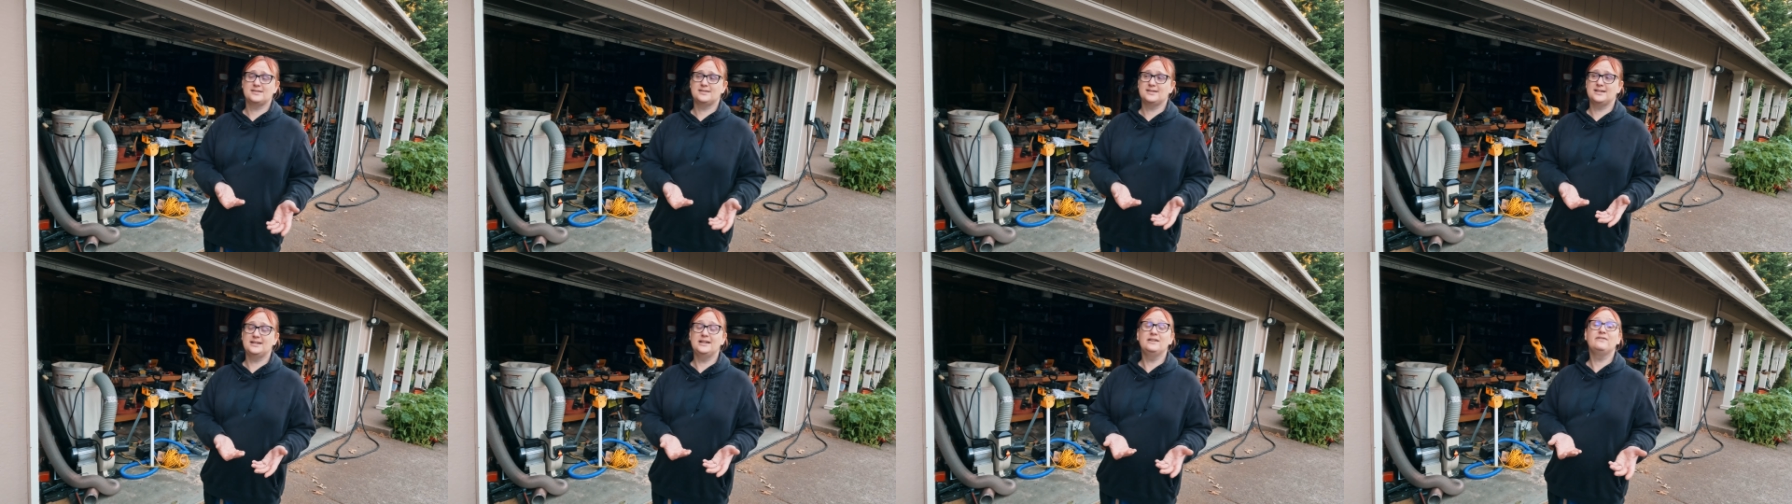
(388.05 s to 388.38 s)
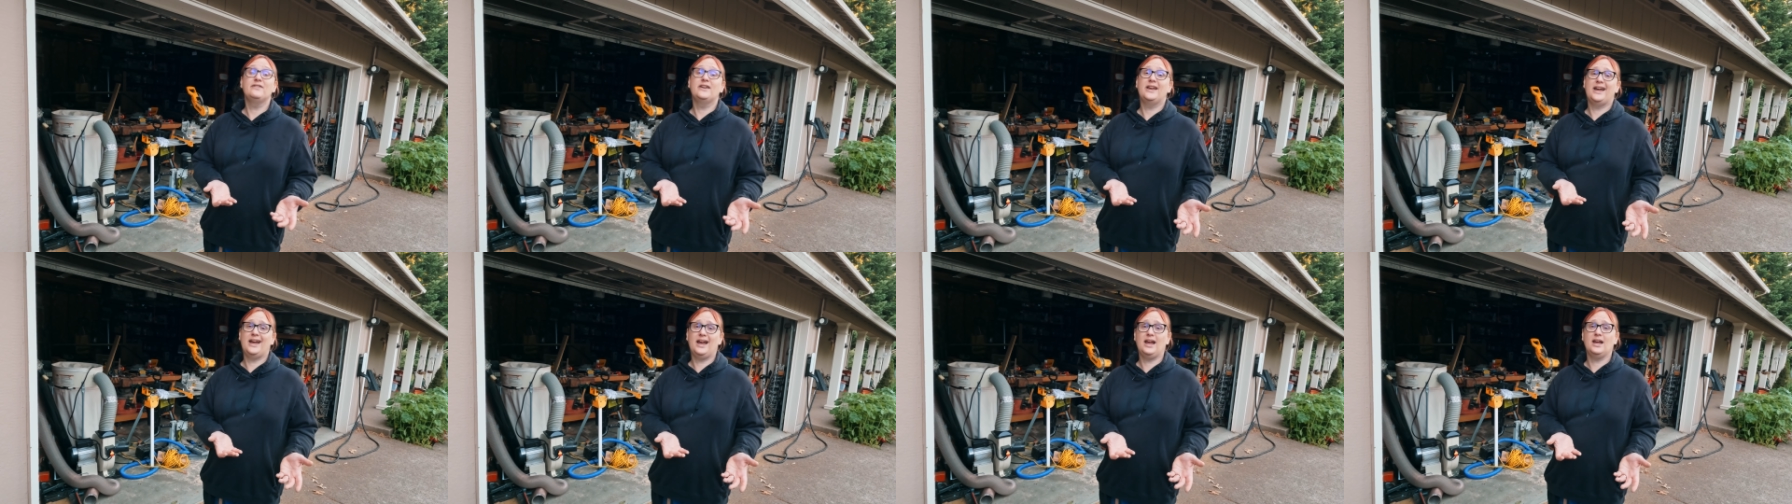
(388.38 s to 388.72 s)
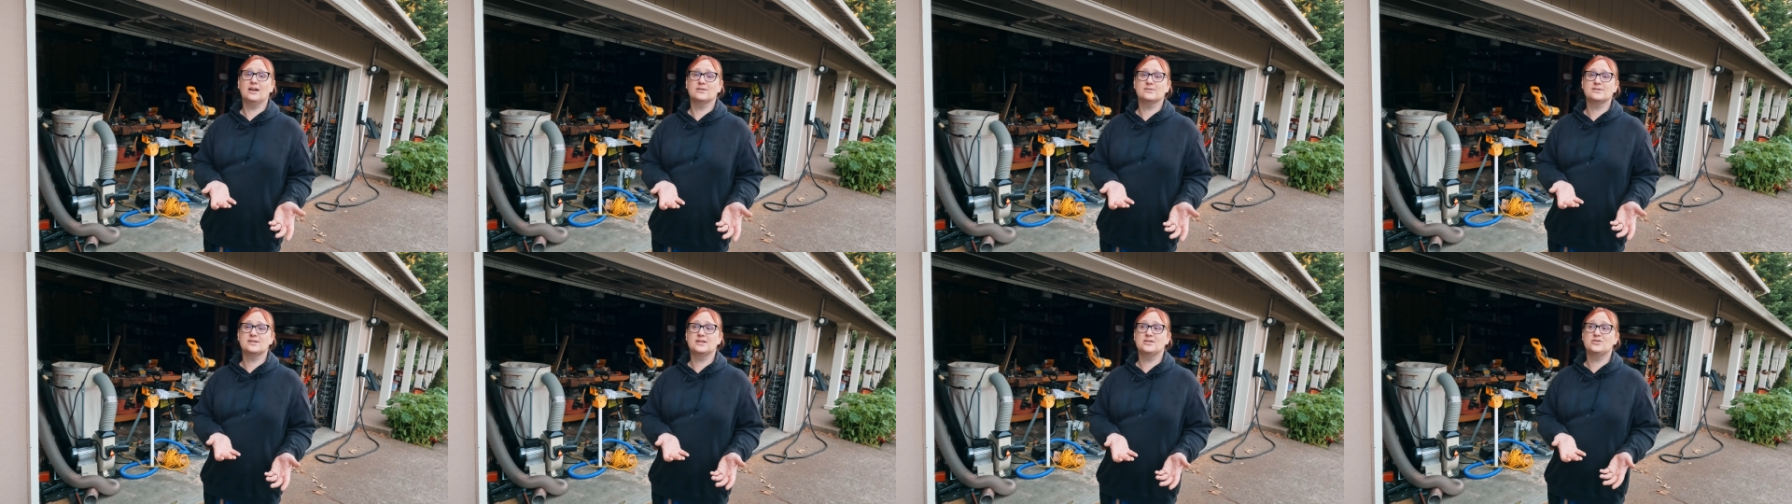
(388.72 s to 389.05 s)
to live in a
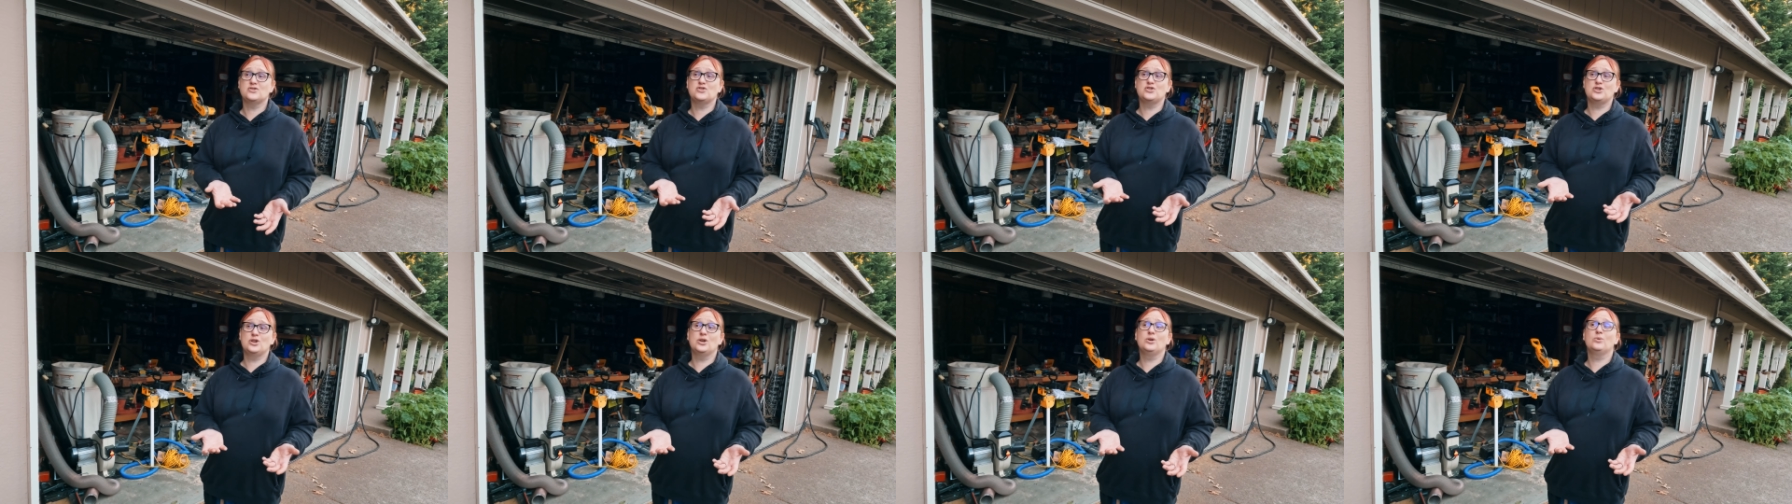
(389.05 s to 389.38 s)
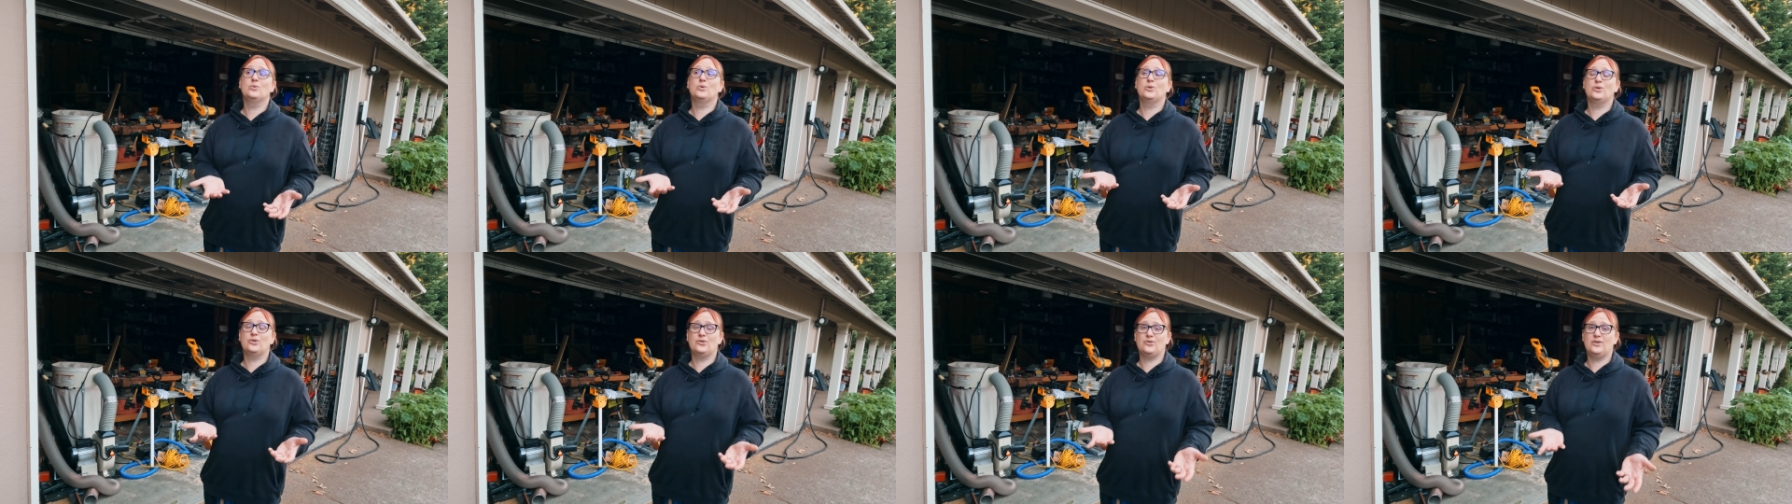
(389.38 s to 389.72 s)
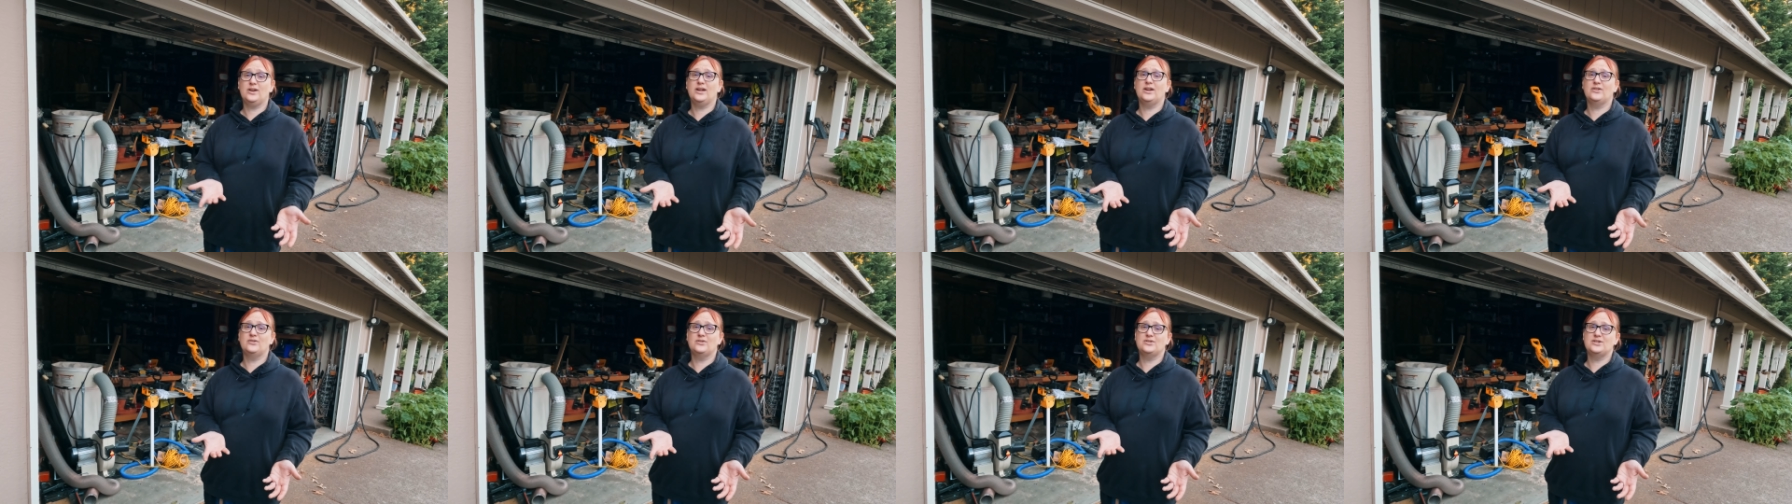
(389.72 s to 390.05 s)
house that's two or
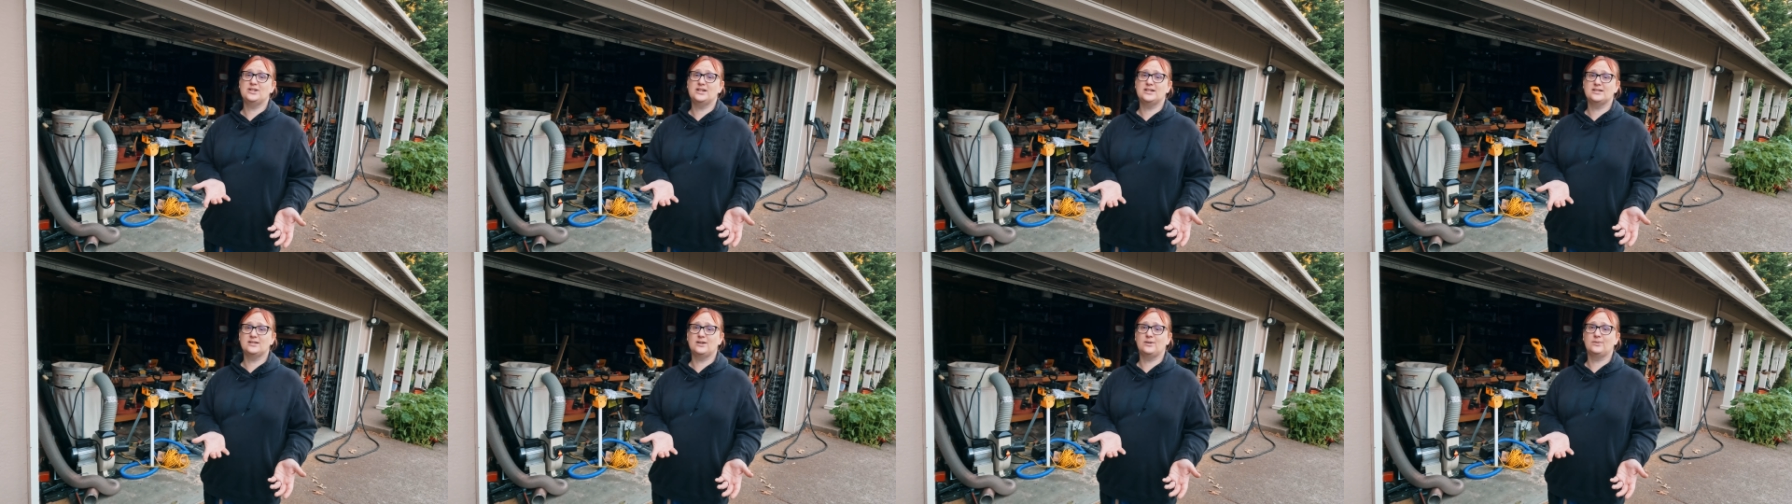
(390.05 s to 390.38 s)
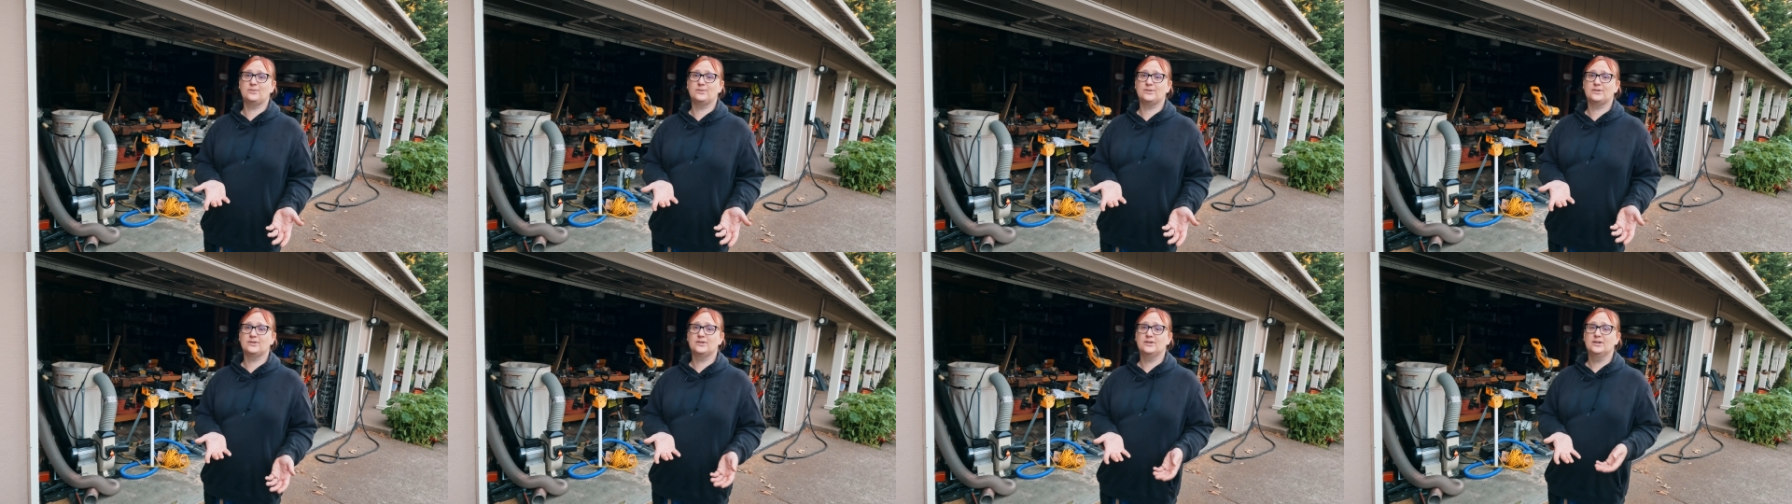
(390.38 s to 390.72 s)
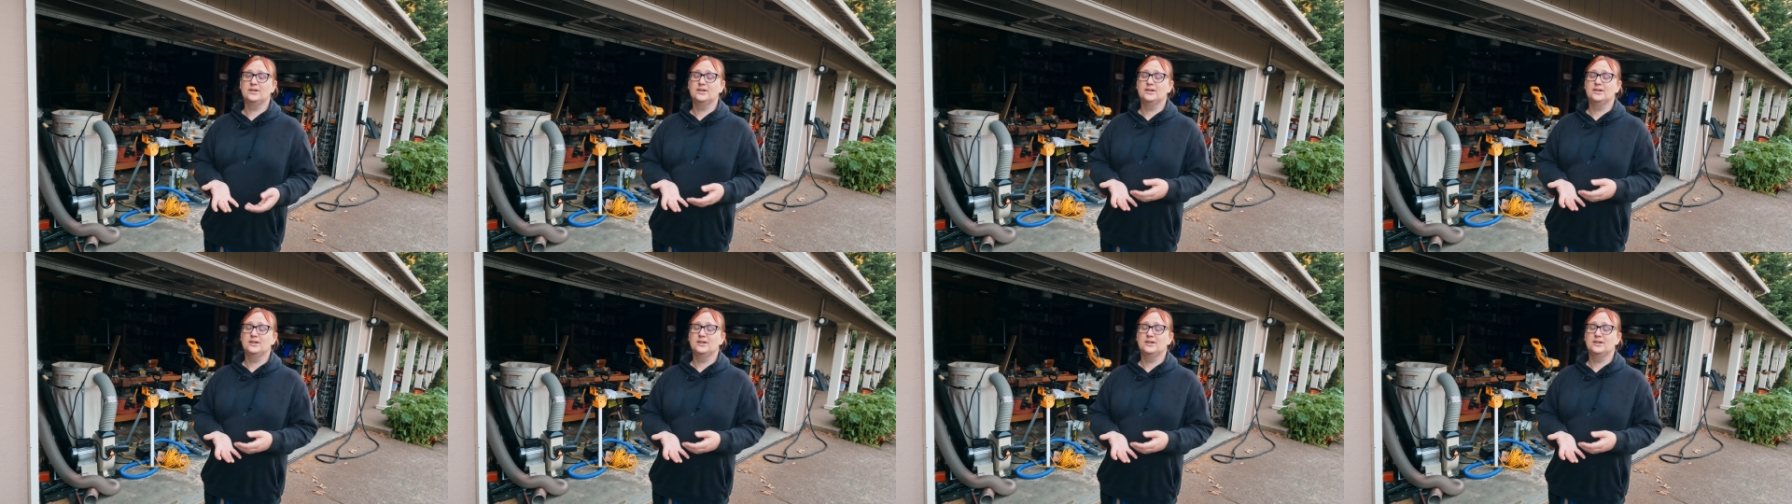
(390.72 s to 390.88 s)
300 years old.